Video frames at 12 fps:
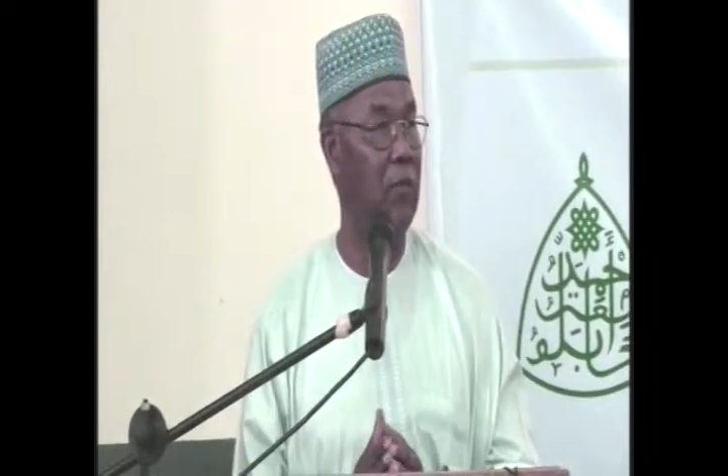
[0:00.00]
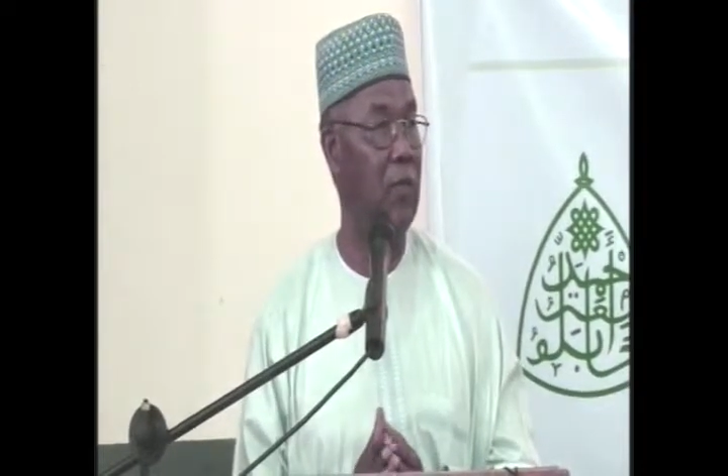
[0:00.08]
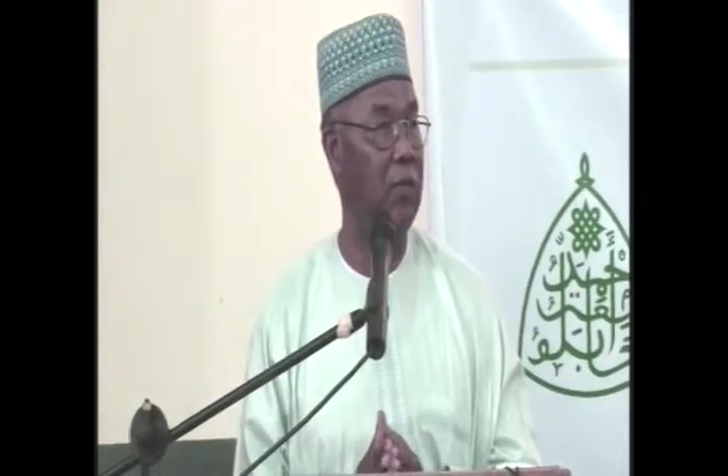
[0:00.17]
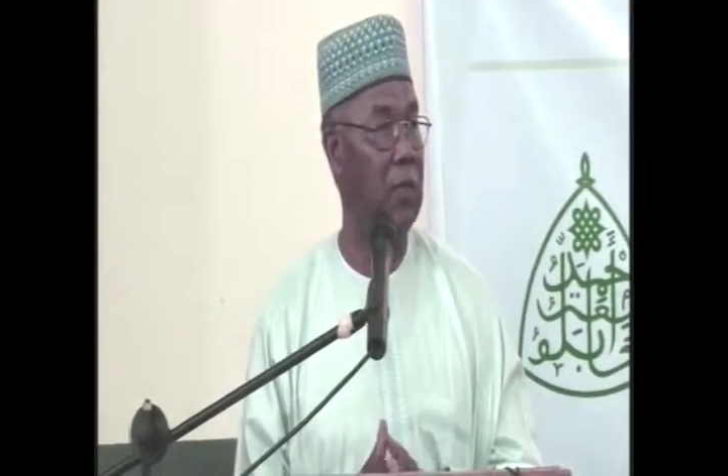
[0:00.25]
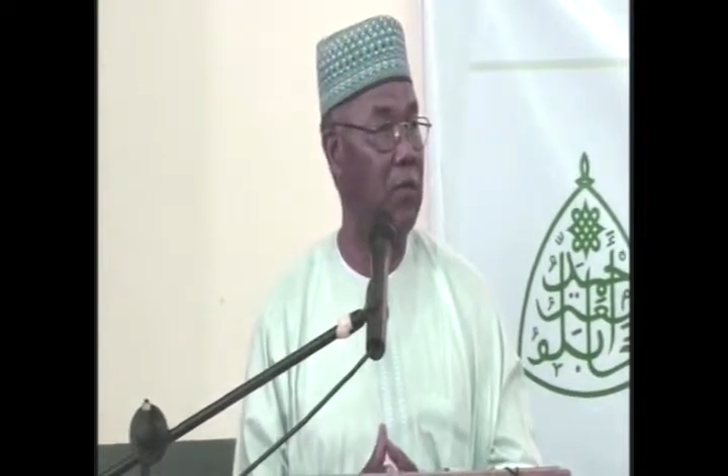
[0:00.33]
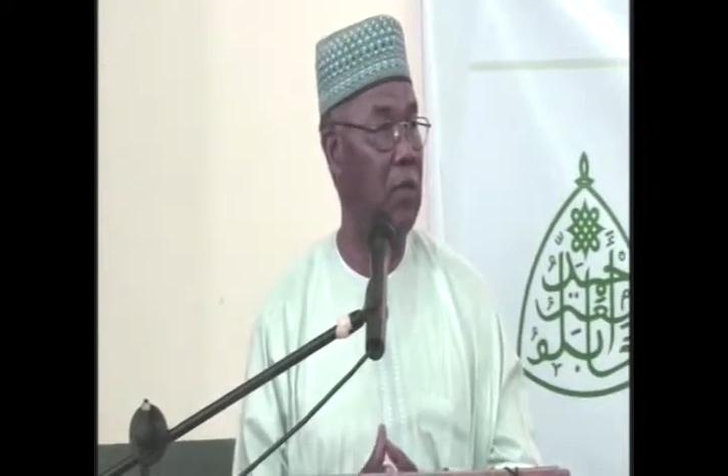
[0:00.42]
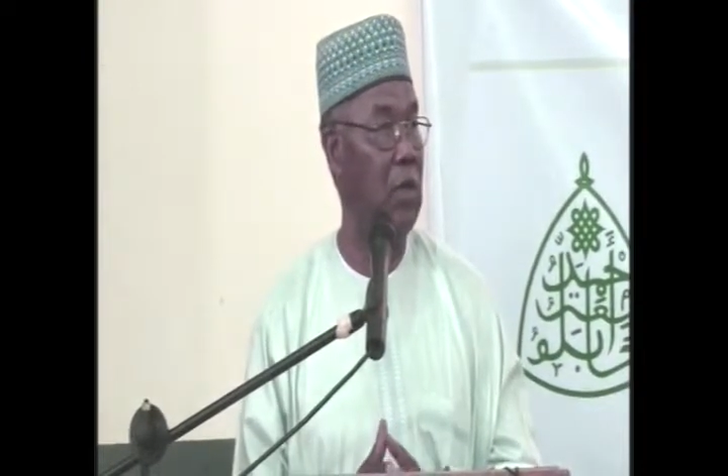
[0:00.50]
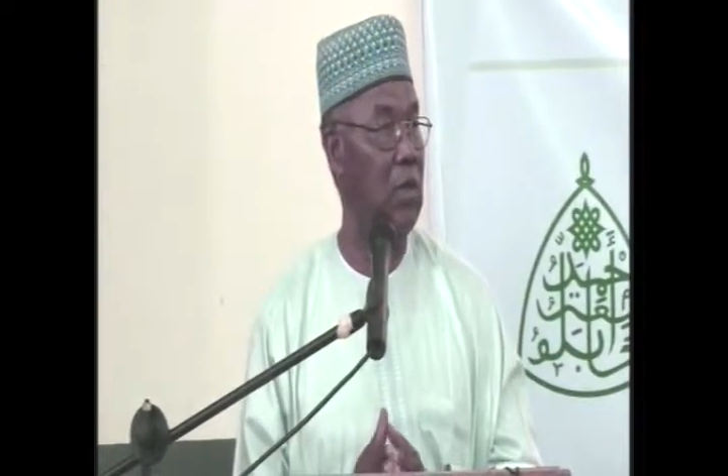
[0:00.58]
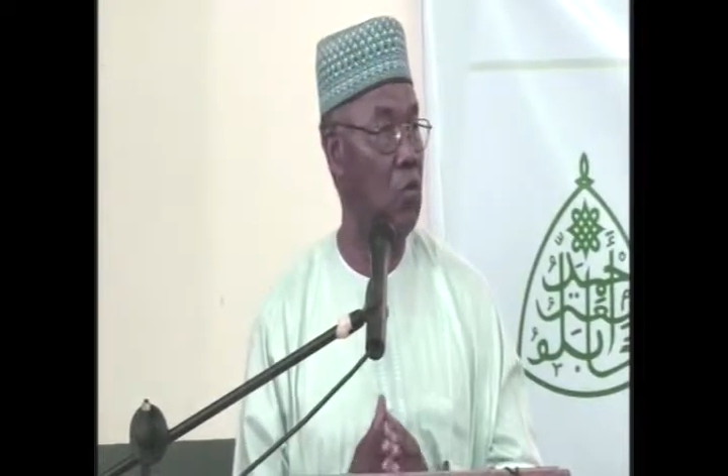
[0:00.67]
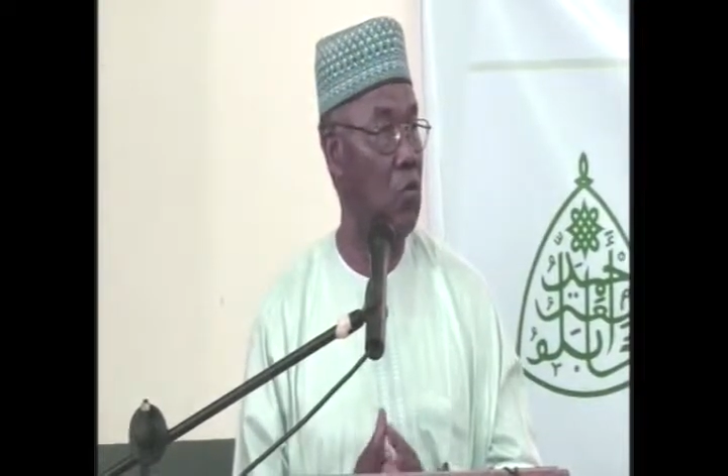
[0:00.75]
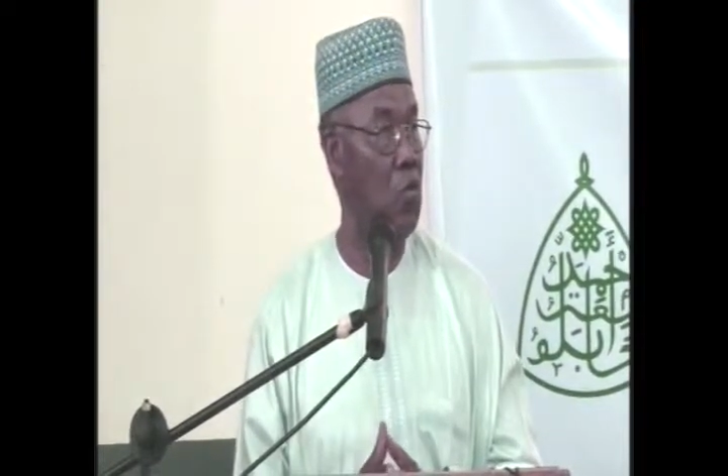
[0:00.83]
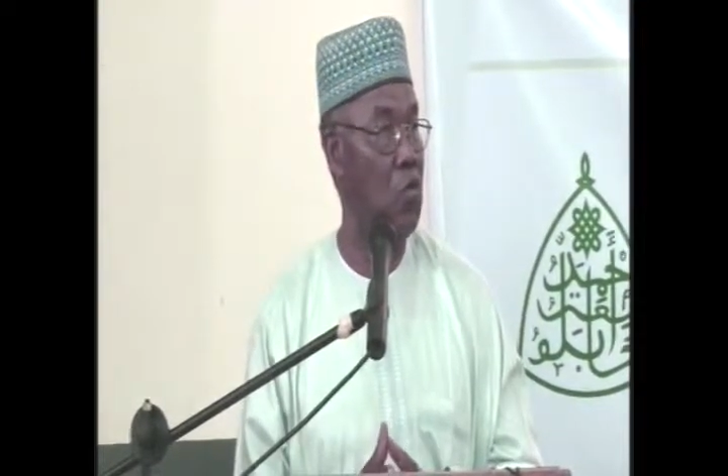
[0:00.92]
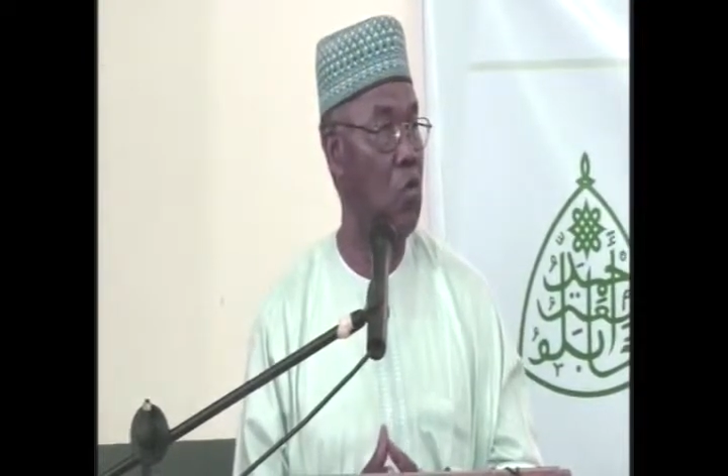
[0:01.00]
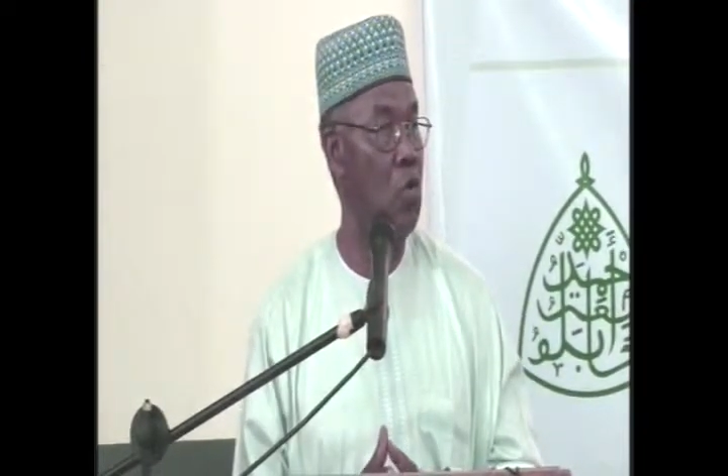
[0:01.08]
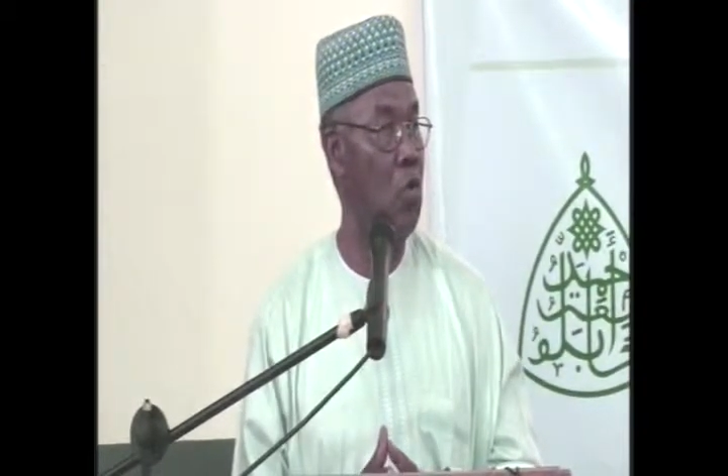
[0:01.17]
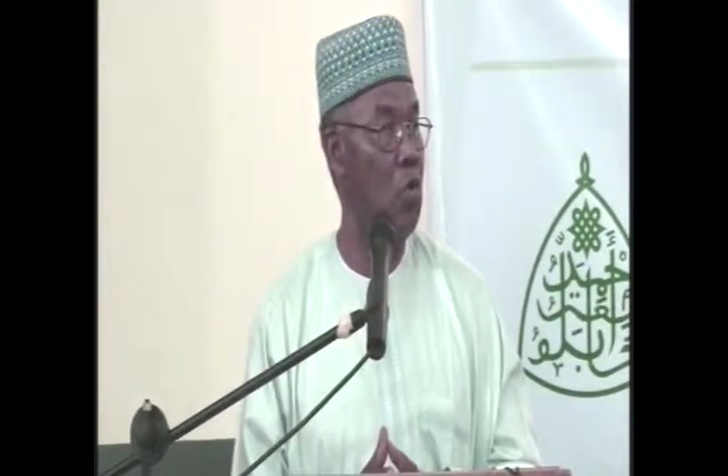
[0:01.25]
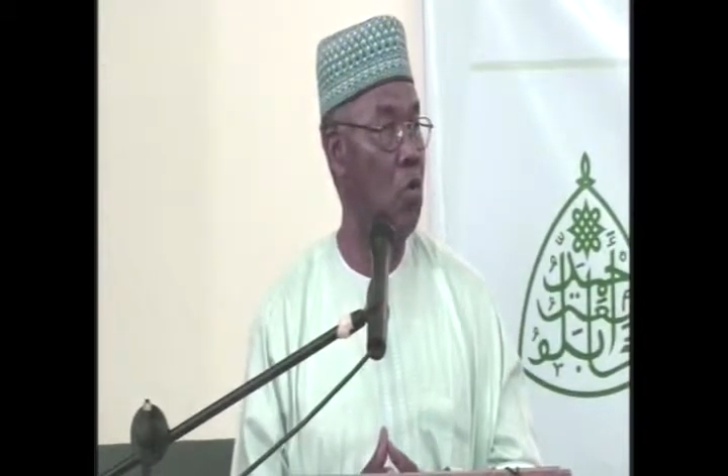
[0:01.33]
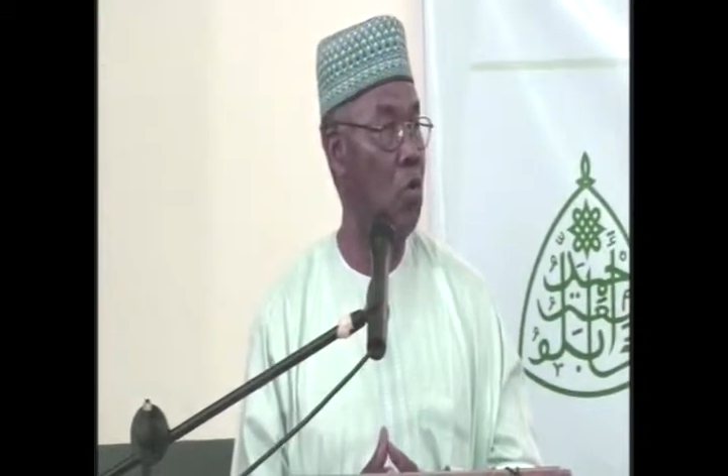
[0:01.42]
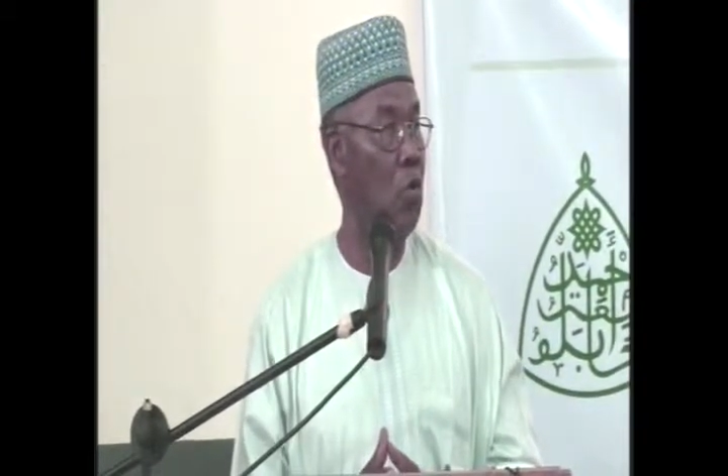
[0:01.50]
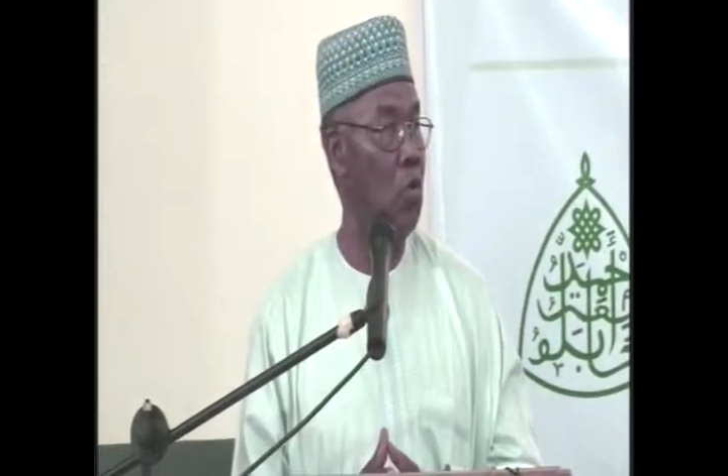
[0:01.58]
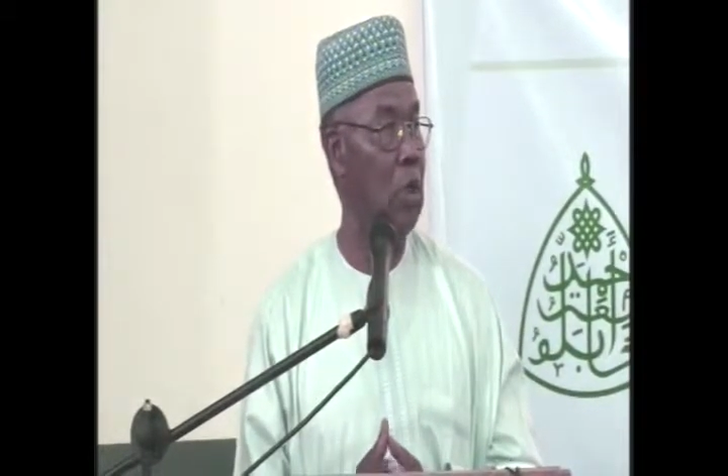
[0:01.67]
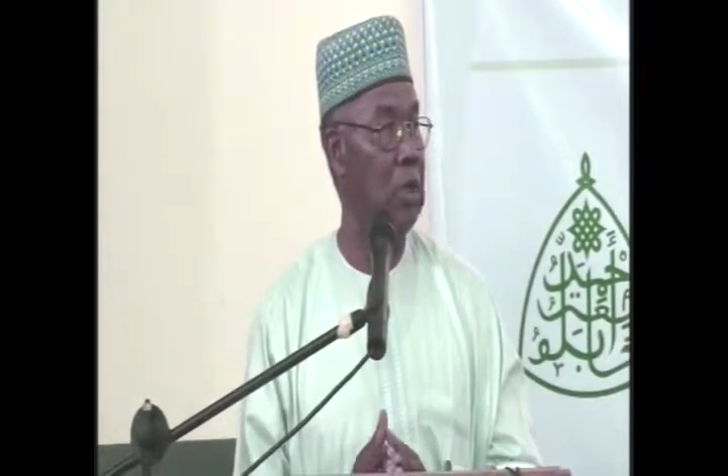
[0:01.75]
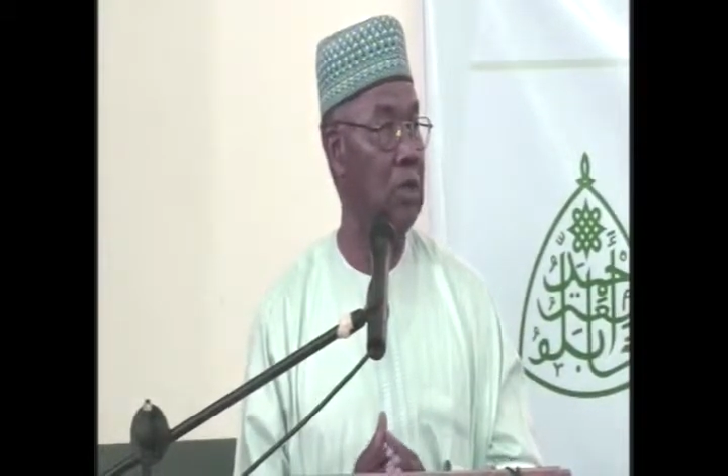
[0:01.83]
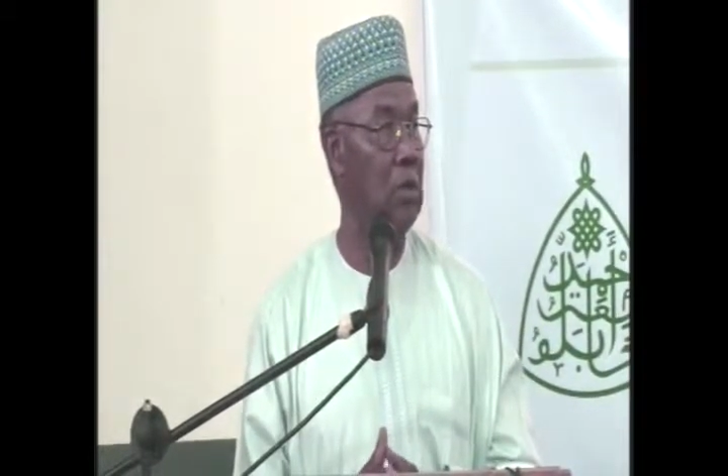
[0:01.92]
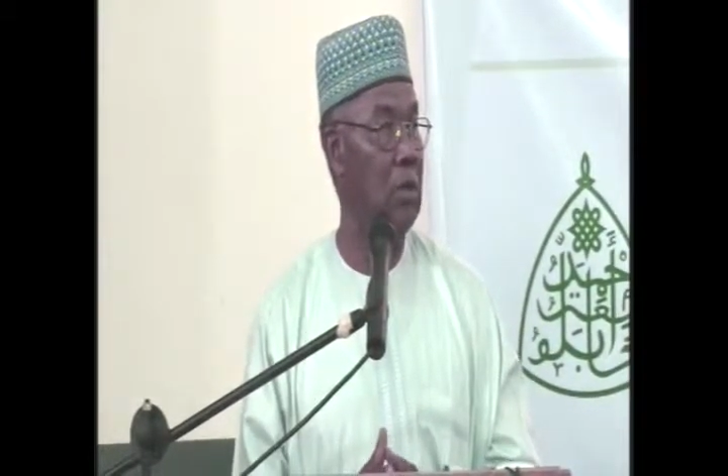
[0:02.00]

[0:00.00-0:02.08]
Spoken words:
you of somebody who was